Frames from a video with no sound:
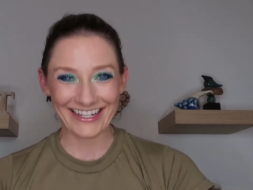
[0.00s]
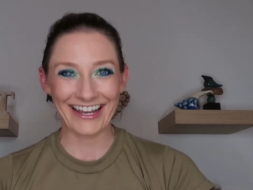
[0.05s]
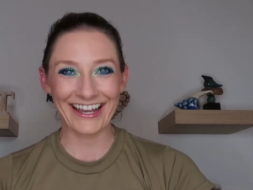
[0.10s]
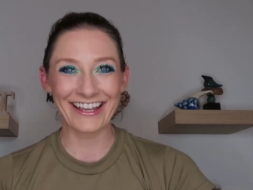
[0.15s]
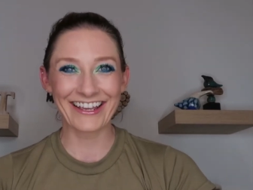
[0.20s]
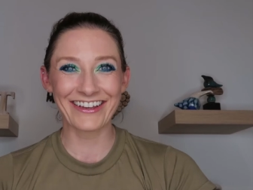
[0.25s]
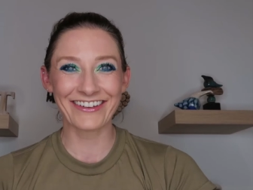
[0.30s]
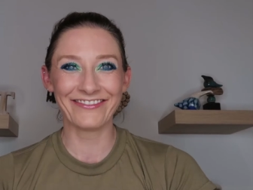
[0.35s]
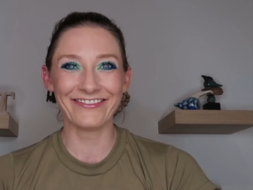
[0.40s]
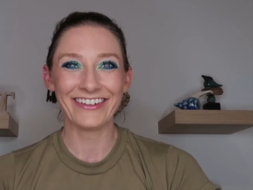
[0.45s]

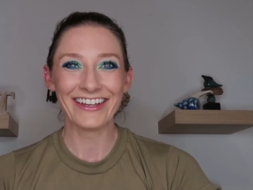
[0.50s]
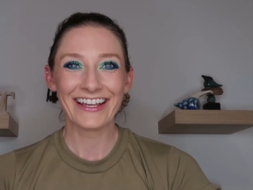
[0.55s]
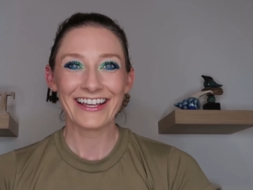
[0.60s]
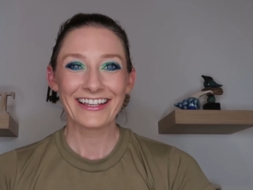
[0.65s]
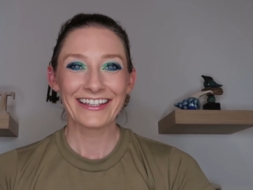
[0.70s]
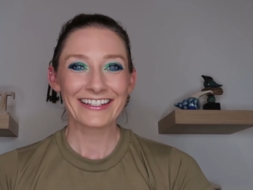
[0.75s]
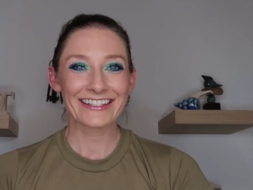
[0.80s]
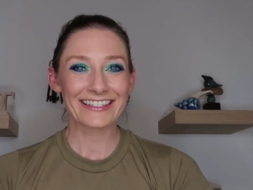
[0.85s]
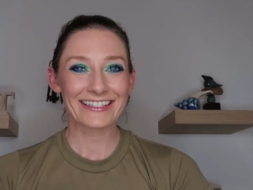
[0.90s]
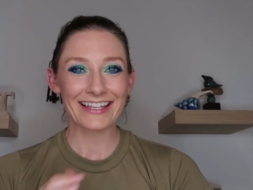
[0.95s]

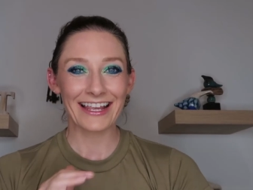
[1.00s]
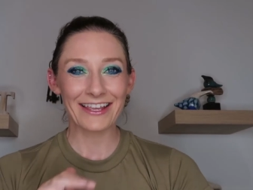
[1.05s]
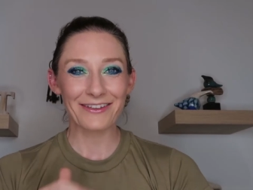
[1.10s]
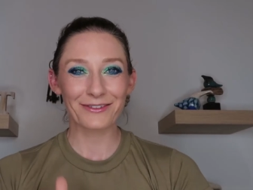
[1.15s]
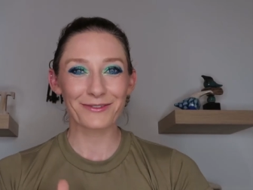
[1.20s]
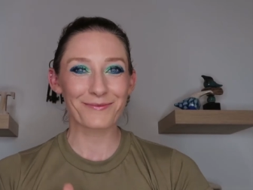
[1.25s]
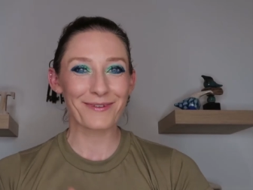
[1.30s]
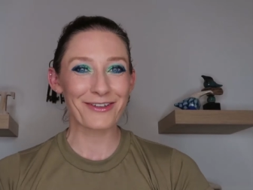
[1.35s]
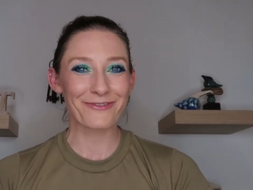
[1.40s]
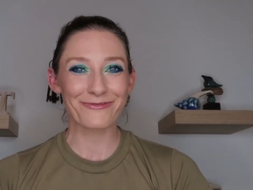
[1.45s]
time.
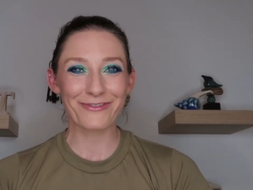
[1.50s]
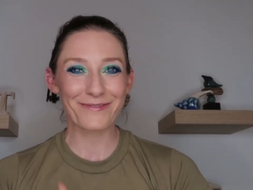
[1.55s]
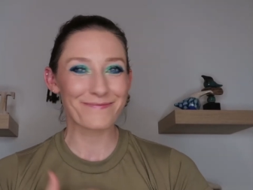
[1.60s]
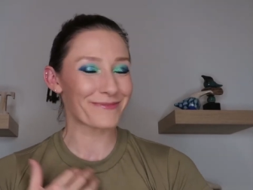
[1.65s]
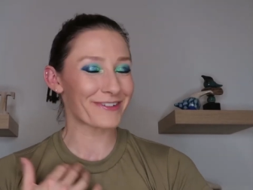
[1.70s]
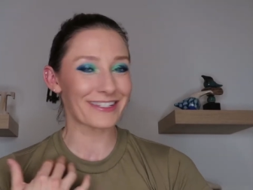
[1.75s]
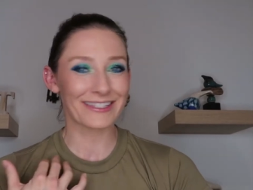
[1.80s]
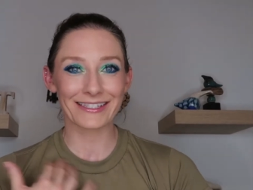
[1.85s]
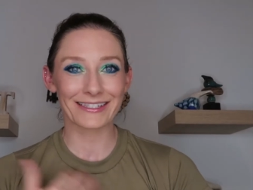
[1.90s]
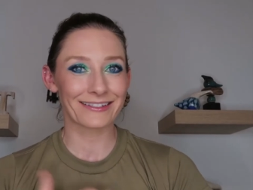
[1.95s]
Saves me
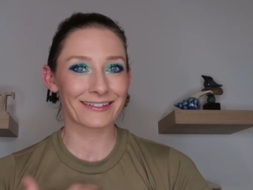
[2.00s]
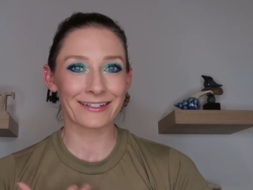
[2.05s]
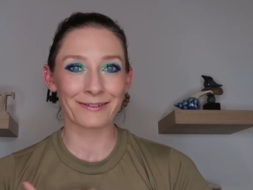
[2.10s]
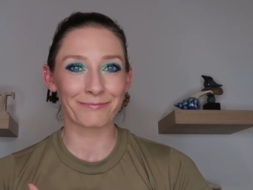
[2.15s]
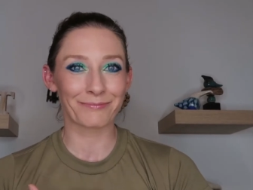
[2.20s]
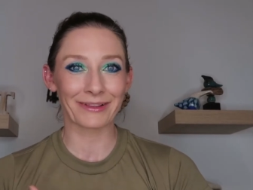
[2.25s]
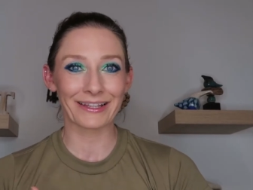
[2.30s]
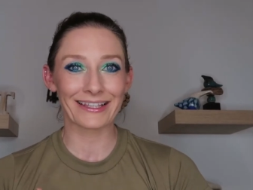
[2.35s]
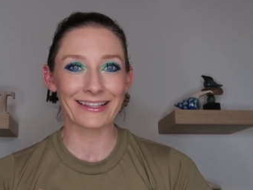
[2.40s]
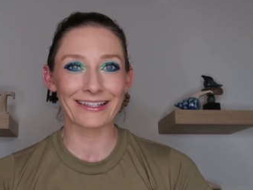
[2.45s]
from just
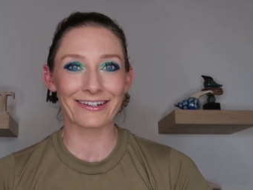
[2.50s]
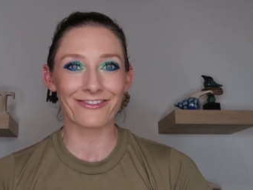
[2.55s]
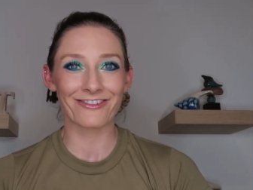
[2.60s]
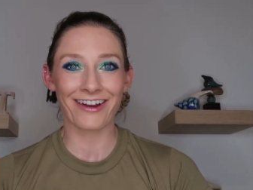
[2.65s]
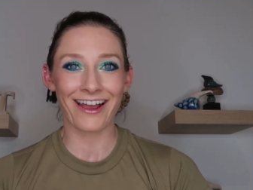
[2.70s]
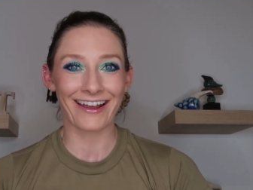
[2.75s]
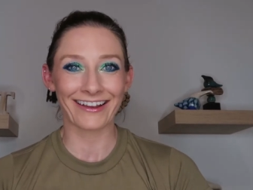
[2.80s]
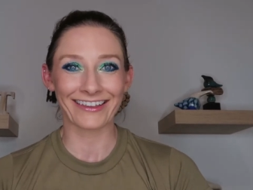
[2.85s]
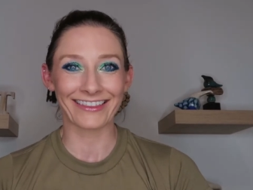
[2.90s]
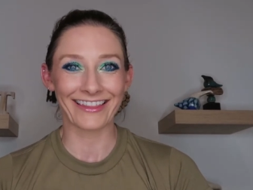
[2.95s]
completely
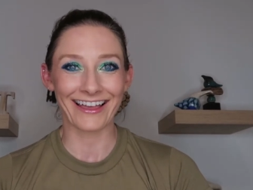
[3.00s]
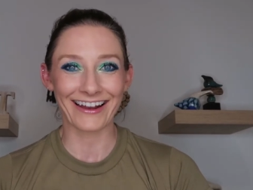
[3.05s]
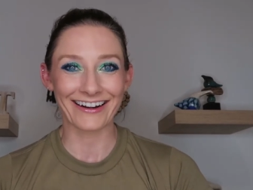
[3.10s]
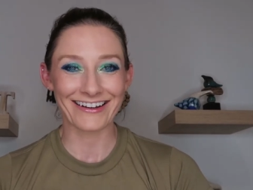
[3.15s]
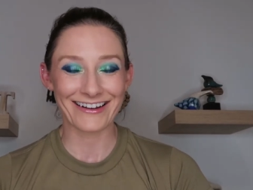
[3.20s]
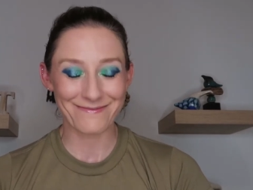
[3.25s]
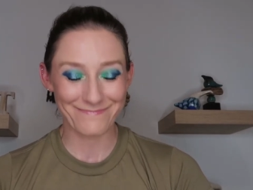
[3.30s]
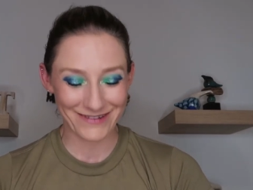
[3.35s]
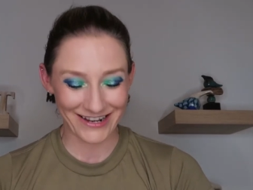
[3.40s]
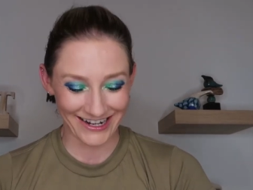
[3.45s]
jacking that
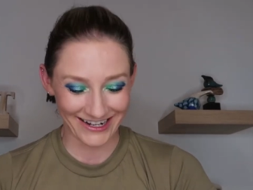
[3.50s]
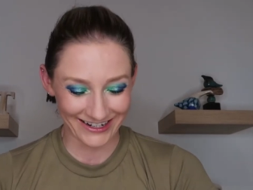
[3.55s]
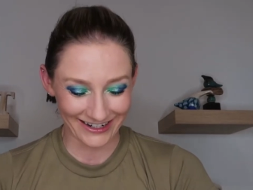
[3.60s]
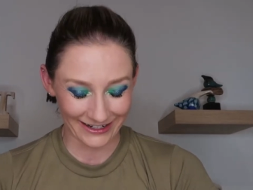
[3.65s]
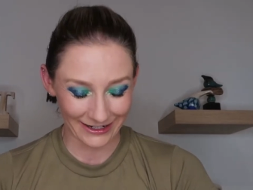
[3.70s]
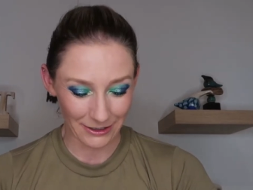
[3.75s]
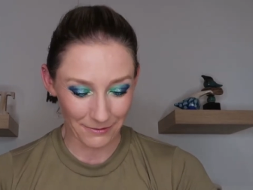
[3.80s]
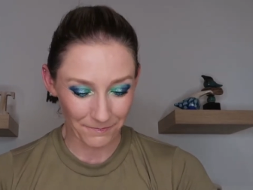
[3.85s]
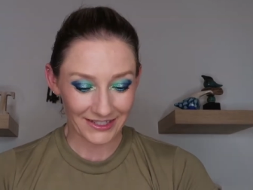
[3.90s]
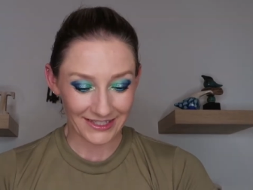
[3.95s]
up.
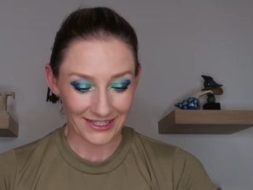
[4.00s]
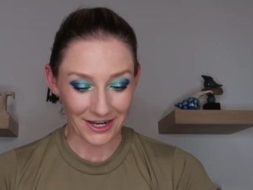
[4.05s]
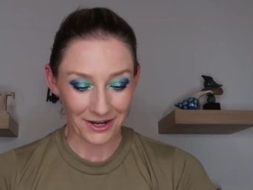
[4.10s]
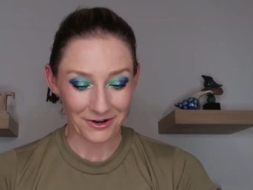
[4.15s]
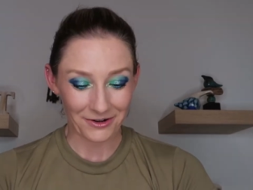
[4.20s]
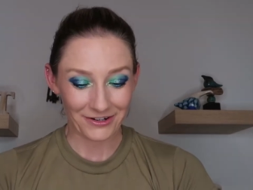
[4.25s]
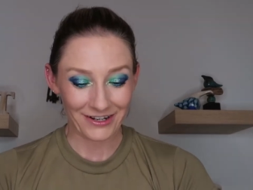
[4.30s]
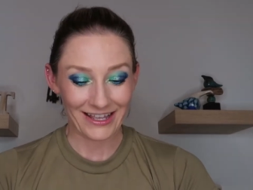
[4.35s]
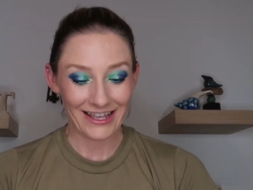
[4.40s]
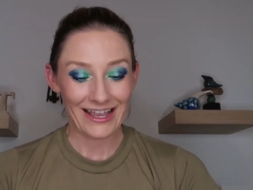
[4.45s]

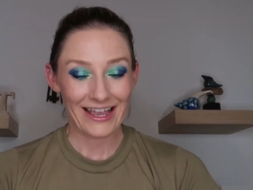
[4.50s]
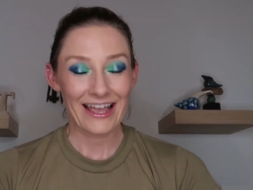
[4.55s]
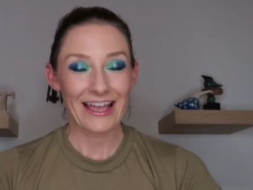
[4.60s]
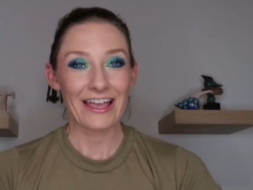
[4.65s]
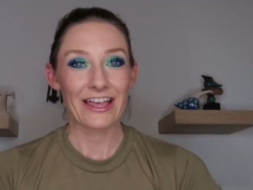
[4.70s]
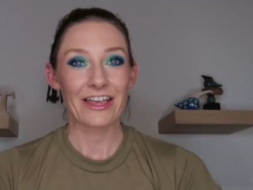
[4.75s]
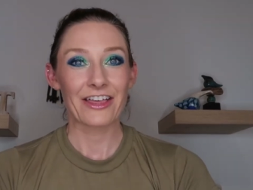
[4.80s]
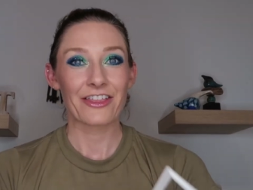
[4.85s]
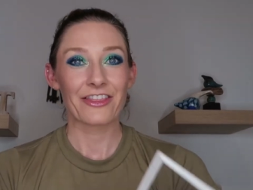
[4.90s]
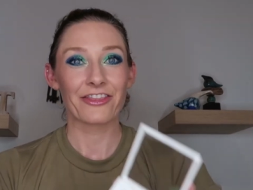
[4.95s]
so
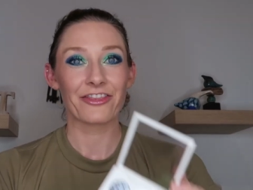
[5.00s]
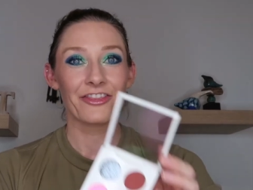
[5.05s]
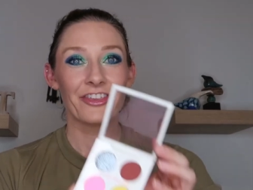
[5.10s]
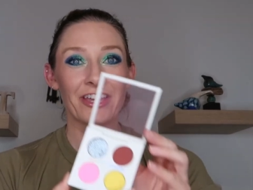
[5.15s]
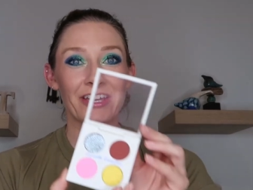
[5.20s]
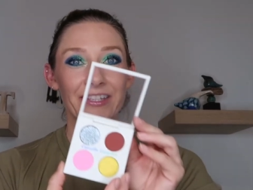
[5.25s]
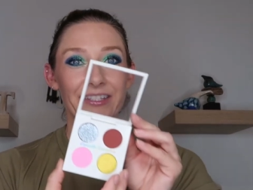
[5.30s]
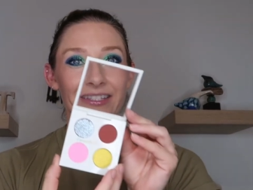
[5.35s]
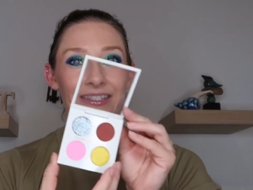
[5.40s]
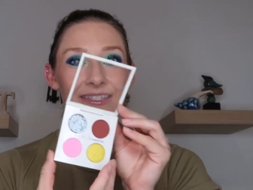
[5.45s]

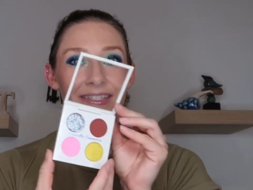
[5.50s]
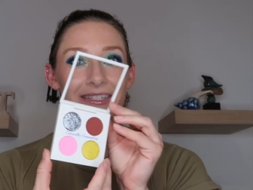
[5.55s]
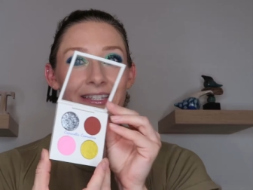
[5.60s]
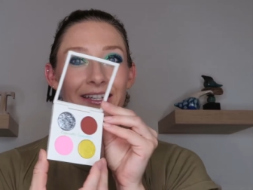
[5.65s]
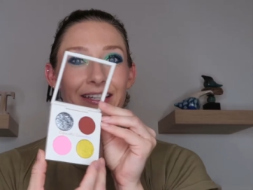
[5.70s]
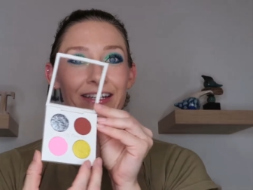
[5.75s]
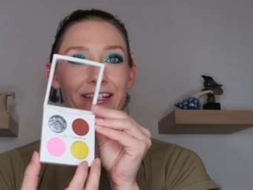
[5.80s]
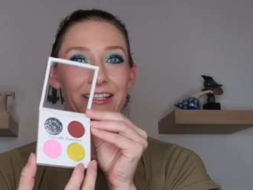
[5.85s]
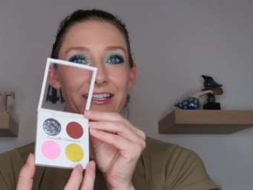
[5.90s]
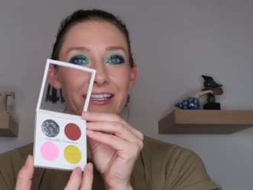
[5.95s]
this
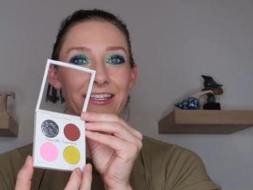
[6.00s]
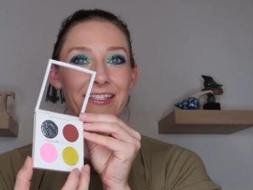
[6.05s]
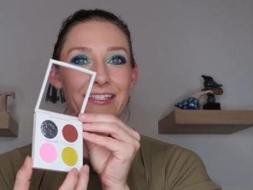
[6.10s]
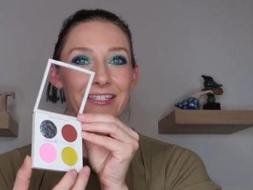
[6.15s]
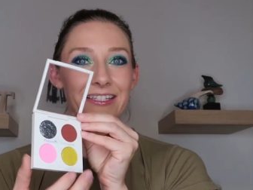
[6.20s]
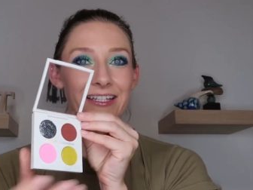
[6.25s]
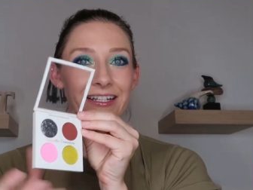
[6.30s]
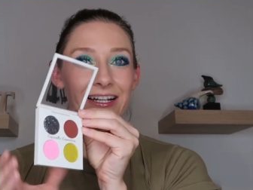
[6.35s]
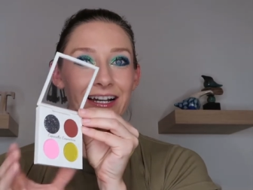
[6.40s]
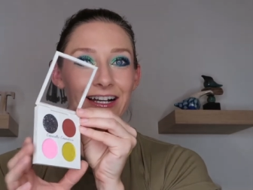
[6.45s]

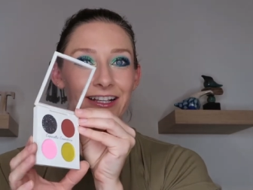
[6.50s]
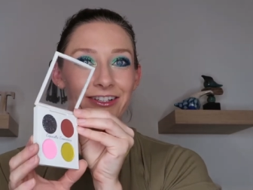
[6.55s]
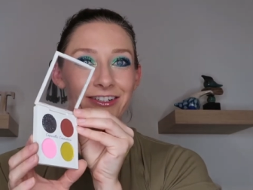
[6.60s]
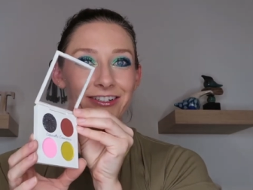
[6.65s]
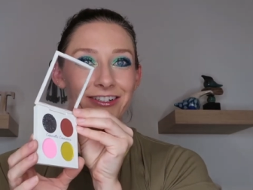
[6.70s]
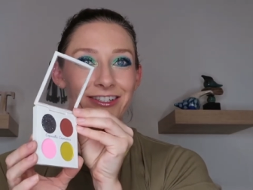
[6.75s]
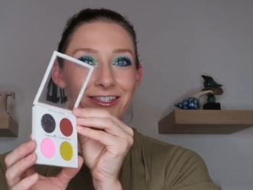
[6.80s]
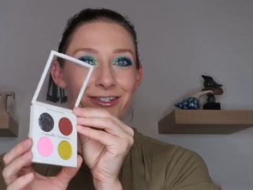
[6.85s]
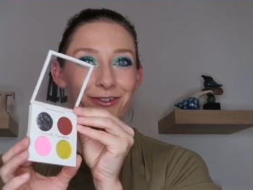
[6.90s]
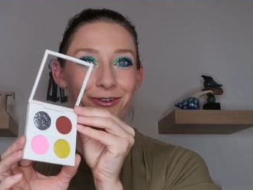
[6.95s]
is the
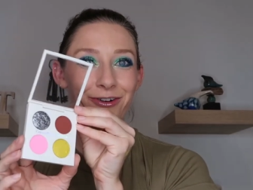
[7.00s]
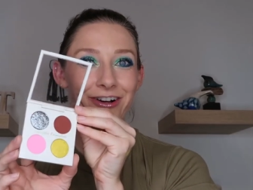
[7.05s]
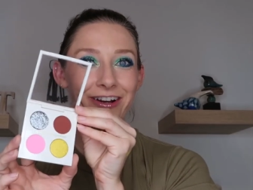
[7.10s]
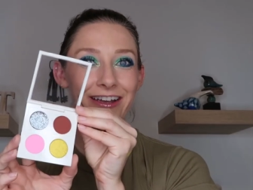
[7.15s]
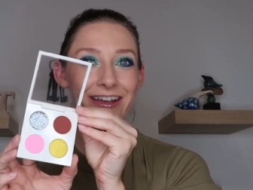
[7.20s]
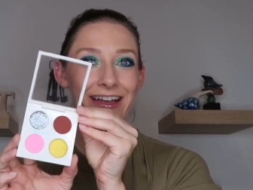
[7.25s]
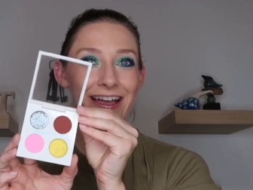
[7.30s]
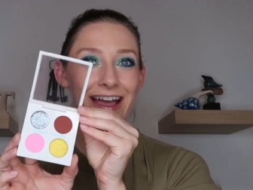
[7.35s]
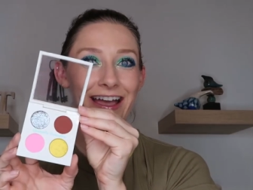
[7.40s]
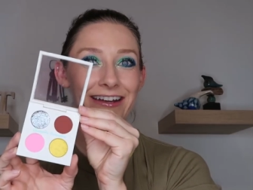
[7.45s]
color
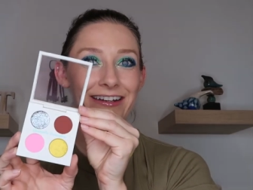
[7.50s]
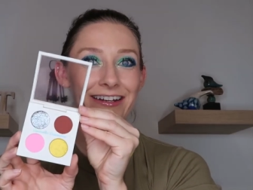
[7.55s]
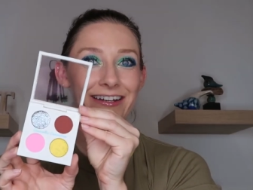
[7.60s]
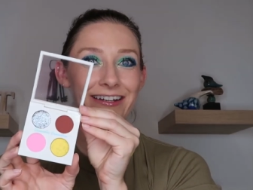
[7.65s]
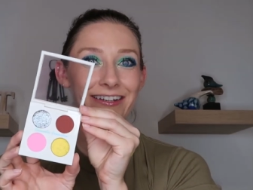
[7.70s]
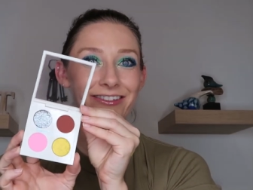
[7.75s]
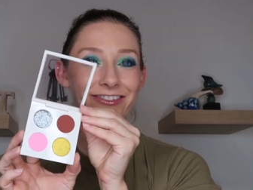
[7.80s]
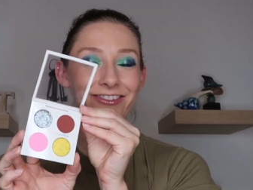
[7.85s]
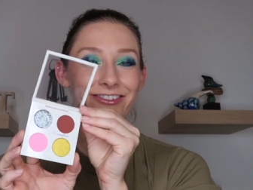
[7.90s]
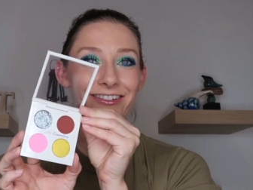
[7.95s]
story and it
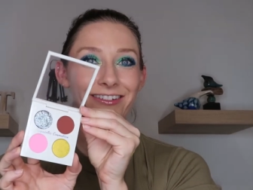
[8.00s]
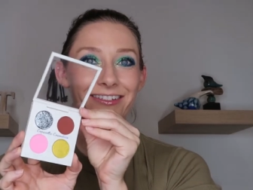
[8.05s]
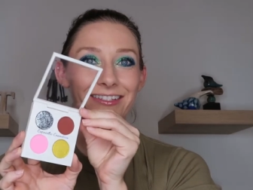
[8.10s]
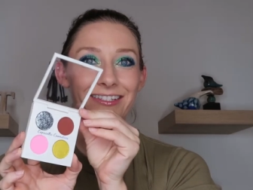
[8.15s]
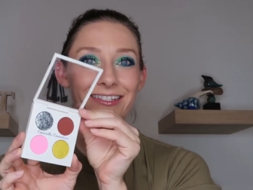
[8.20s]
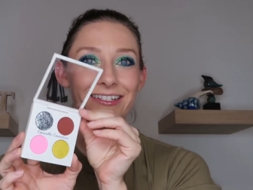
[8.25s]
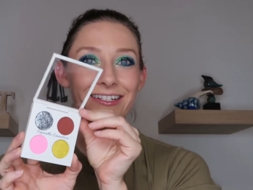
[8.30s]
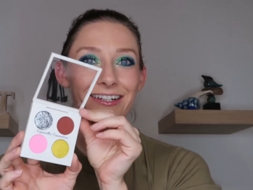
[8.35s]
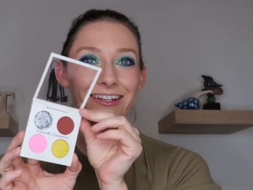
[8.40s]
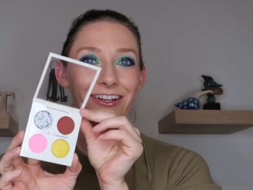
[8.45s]
is
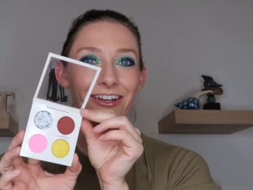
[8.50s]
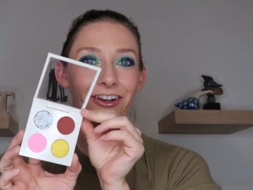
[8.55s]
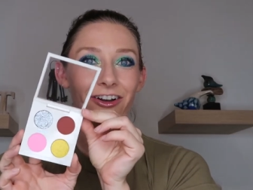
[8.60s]
just